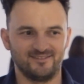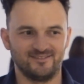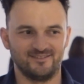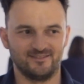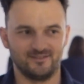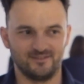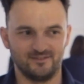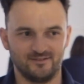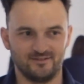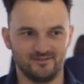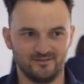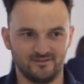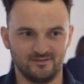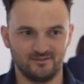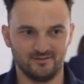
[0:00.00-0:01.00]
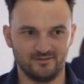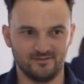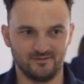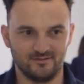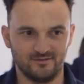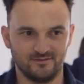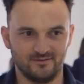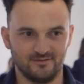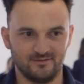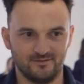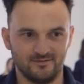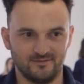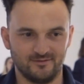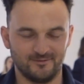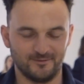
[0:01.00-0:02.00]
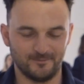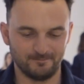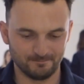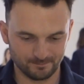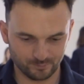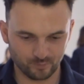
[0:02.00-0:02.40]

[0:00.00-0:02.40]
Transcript: (not speaking)